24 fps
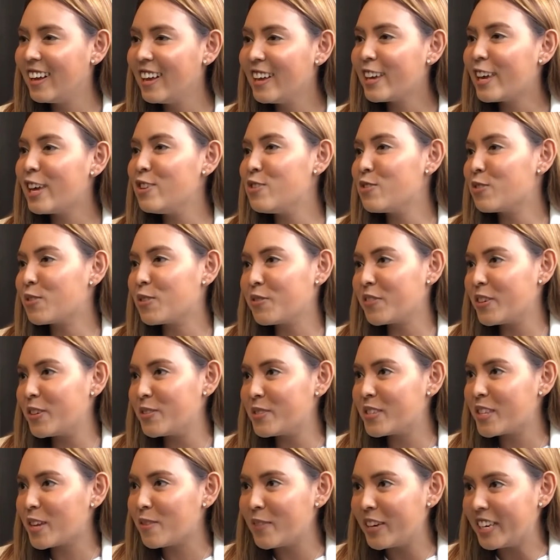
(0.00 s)
Can you review
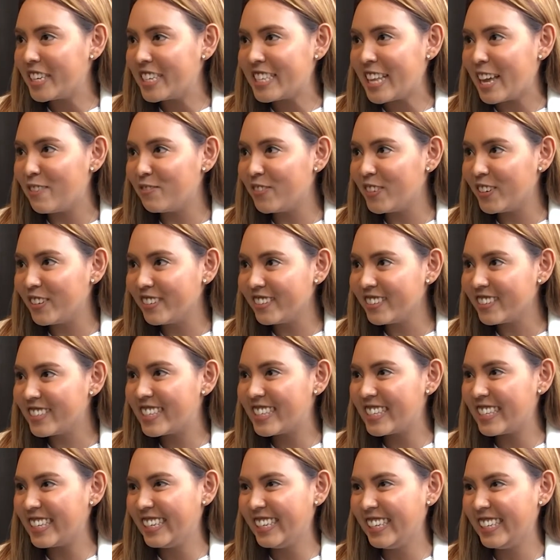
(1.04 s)
some examples?